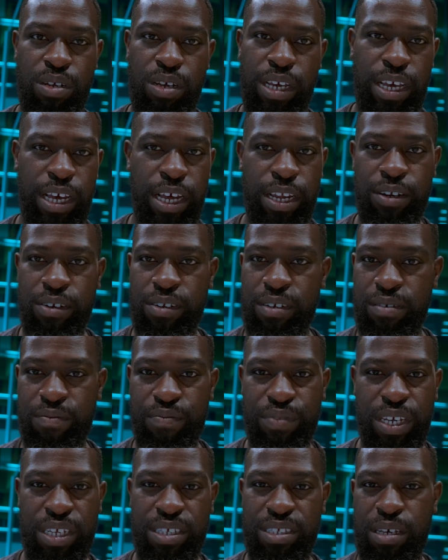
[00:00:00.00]
Canon,
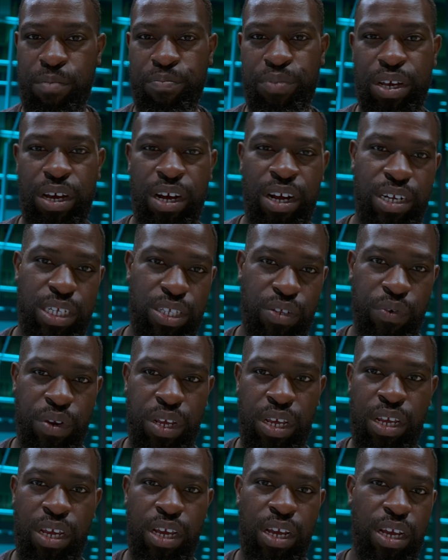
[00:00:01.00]
except the
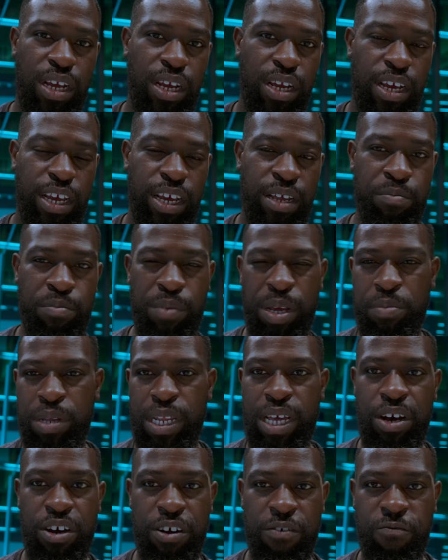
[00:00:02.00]
R3 and maybe
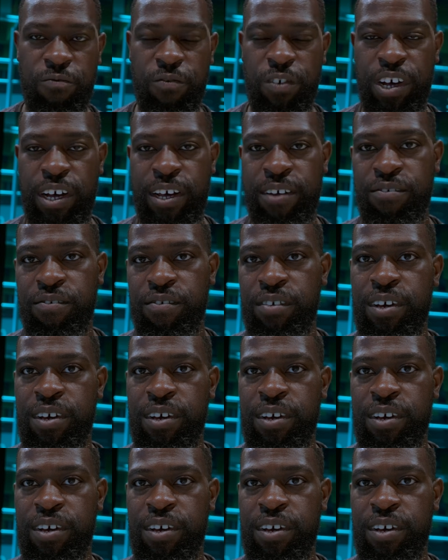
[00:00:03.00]
the R5